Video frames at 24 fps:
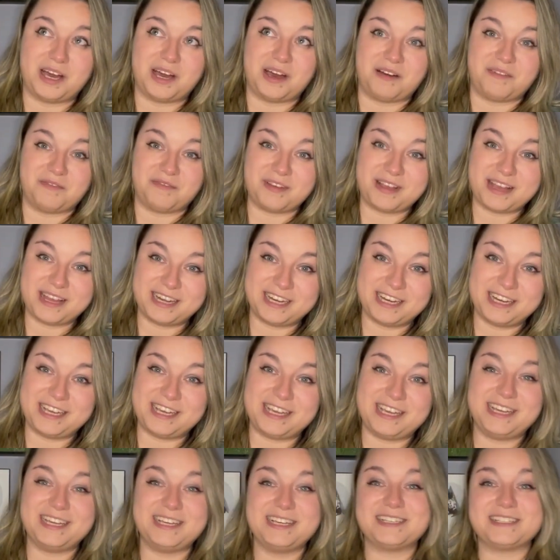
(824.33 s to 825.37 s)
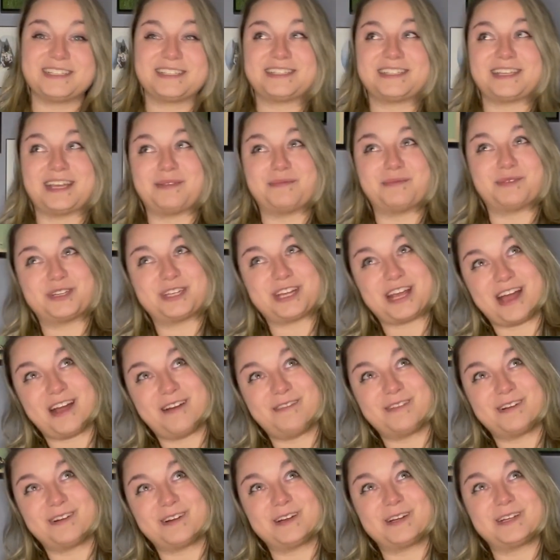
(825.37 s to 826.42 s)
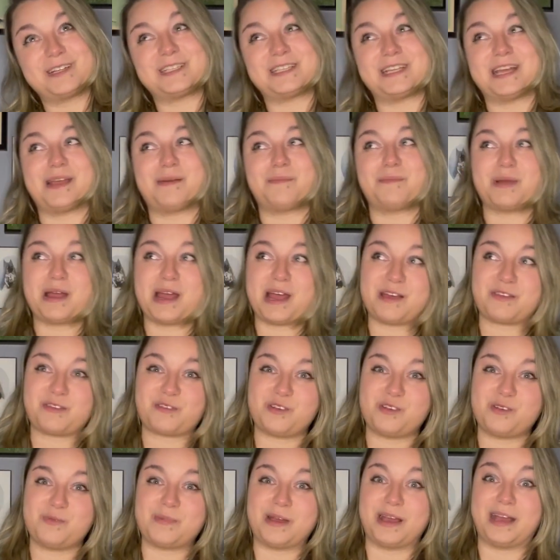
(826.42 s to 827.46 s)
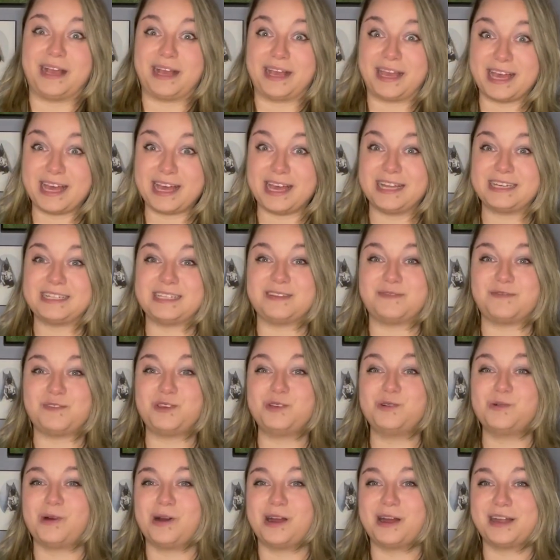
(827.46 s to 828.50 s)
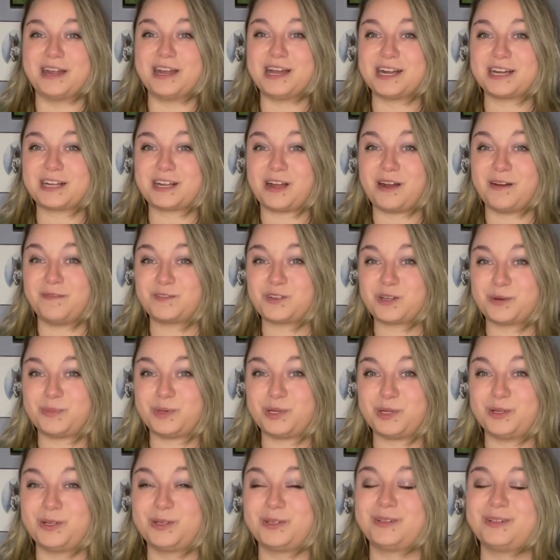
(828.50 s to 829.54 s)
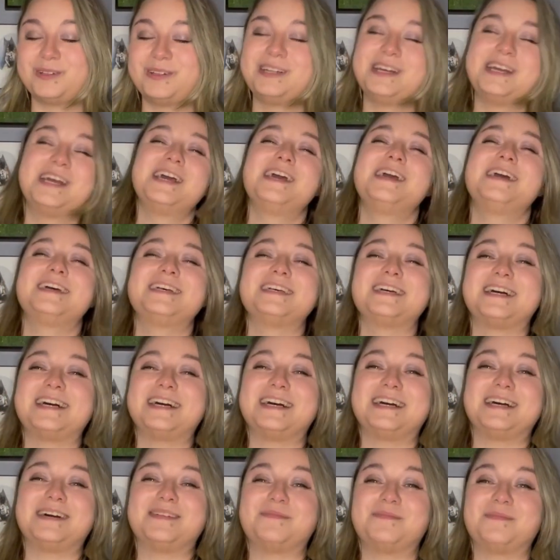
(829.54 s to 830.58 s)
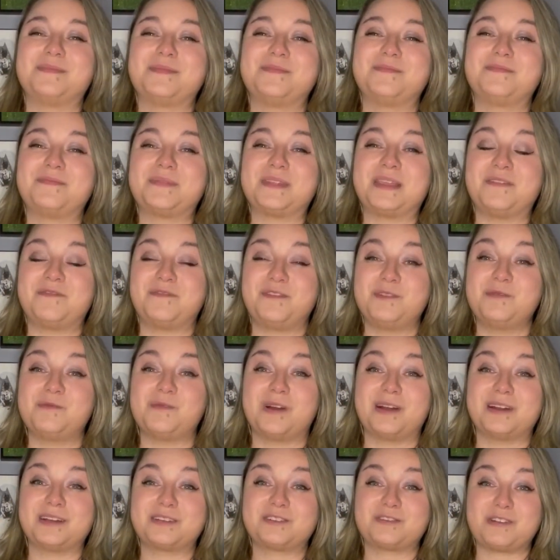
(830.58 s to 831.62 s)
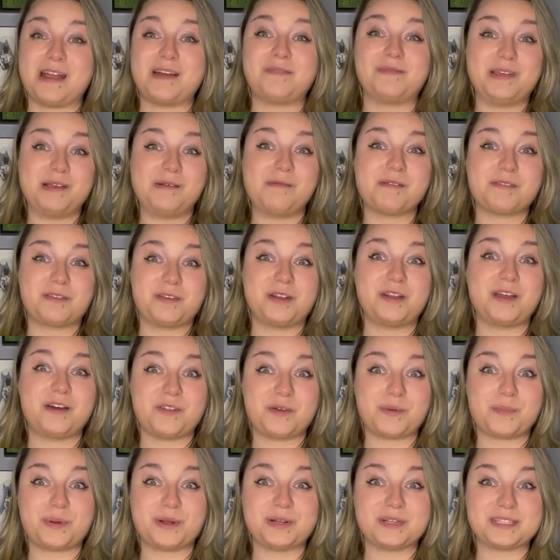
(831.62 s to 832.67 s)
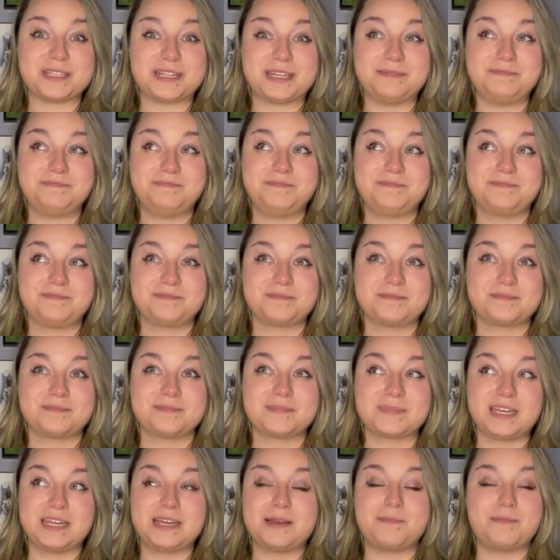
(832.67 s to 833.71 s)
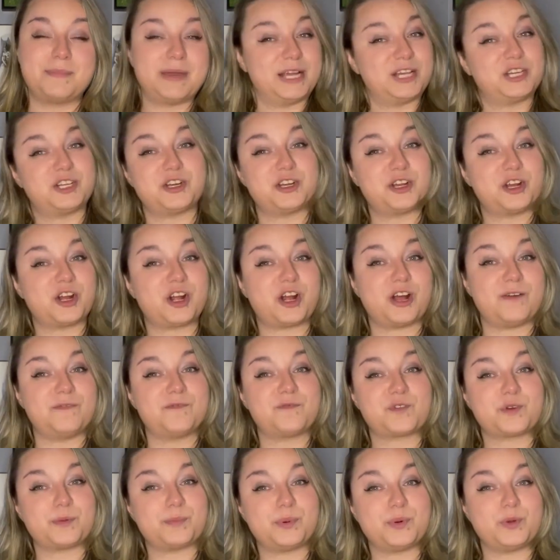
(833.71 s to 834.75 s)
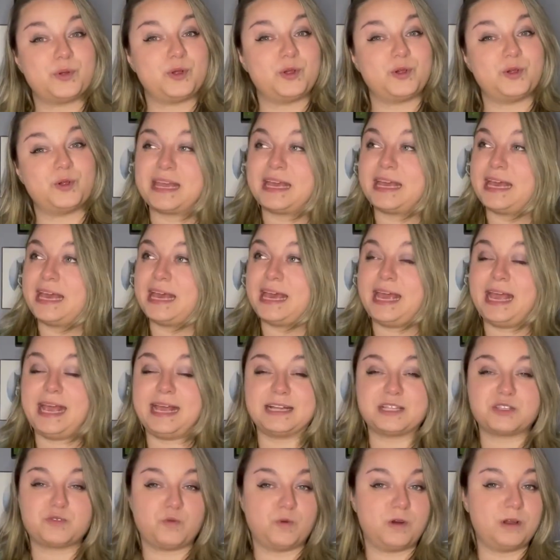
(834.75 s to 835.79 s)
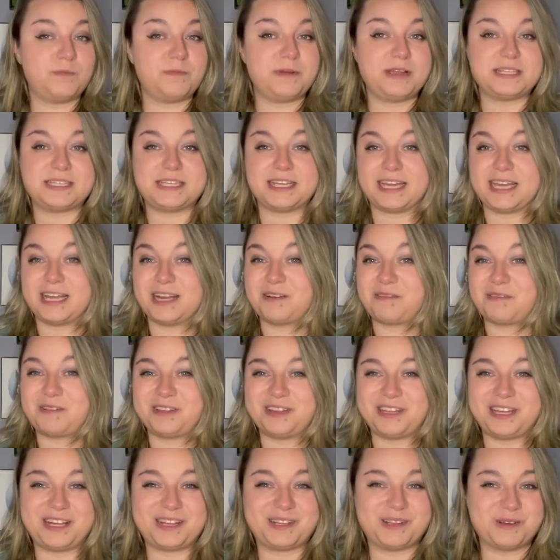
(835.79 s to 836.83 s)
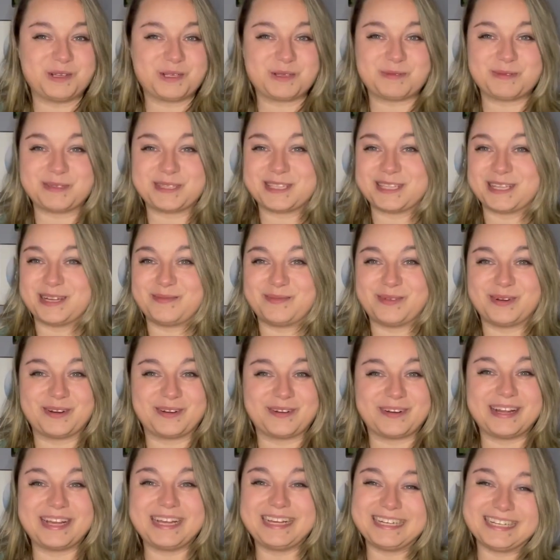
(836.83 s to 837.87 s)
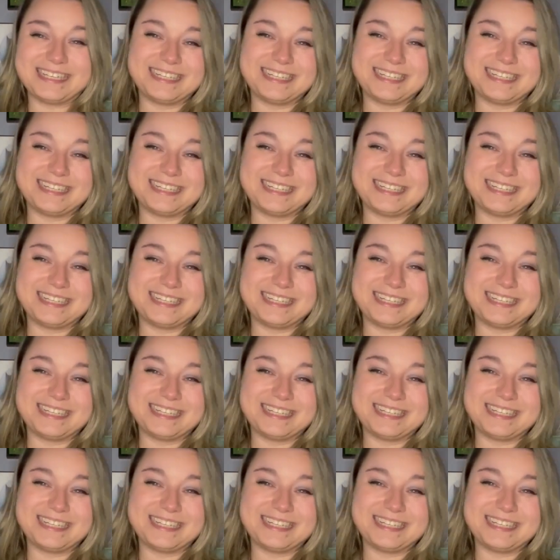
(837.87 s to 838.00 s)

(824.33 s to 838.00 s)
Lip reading: vanity, same shower, same bathroom. Again, if you are not comfortable, if you are traveling with another person, make sure you're comfortable. Hey, it's one way to get really close with someone, right?